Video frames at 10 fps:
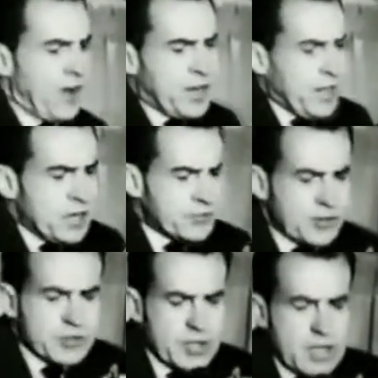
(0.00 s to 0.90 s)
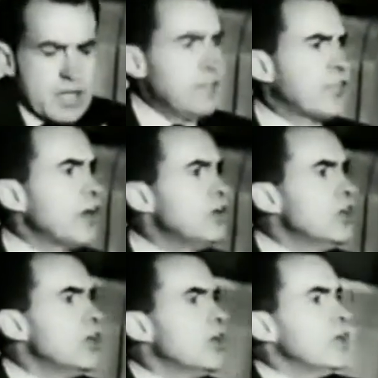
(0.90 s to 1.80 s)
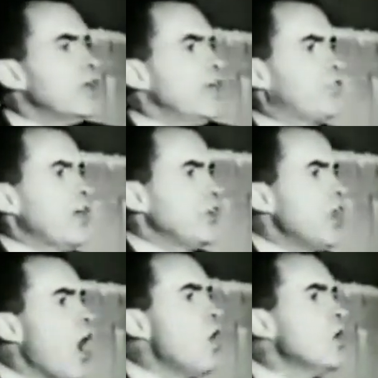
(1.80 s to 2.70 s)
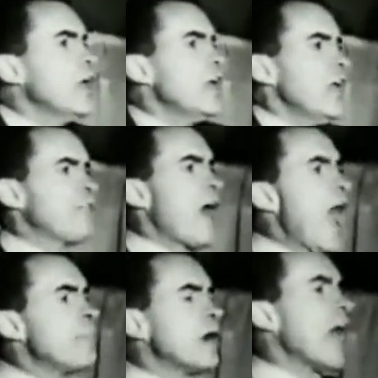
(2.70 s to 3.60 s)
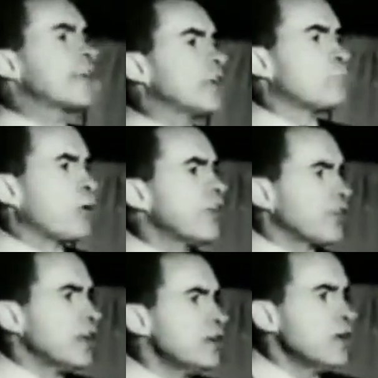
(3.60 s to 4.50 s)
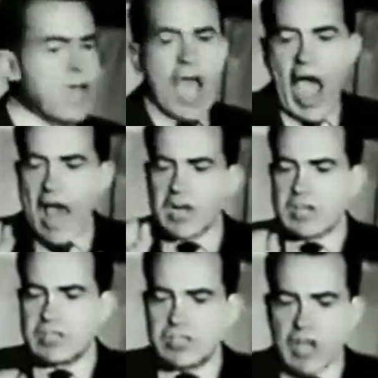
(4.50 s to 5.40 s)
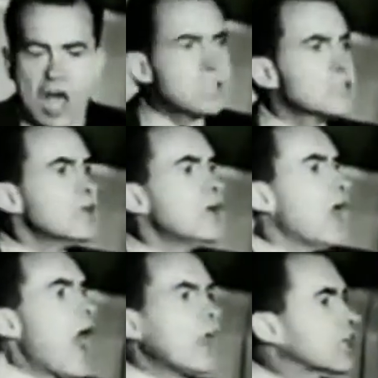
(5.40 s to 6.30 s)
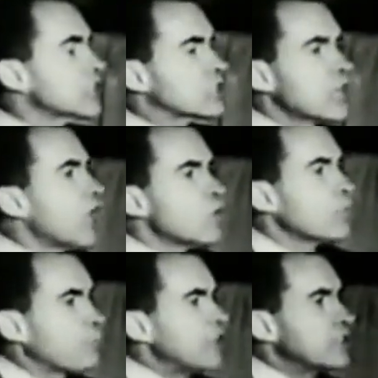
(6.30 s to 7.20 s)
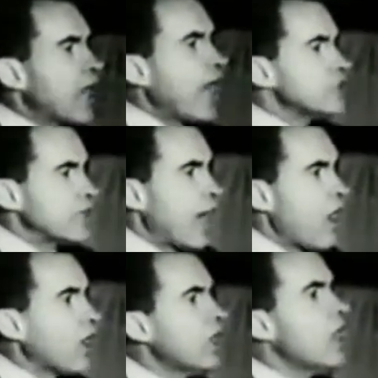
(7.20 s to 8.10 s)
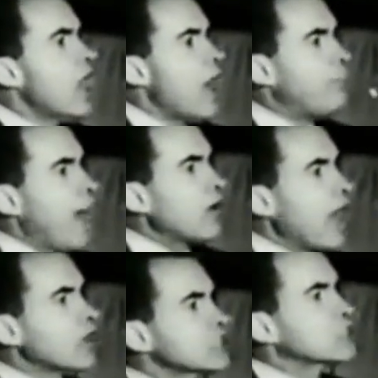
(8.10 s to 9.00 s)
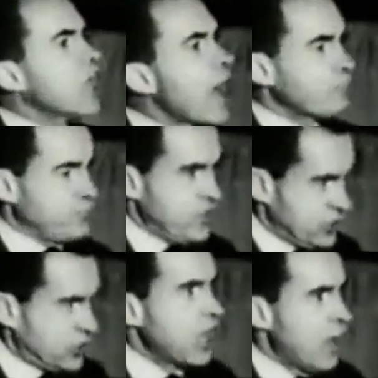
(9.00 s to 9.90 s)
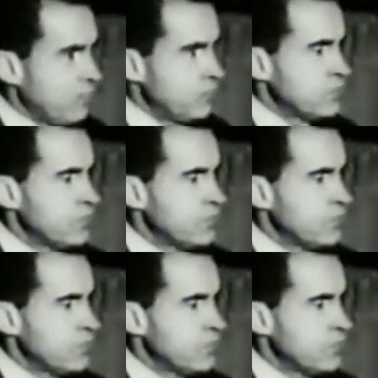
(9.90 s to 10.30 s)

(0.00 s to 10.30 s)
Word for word: very innocent, he said, he said, you know, if I'm elected president, I'll consult, I'll consult with President Eisenhower about how to stop this slump.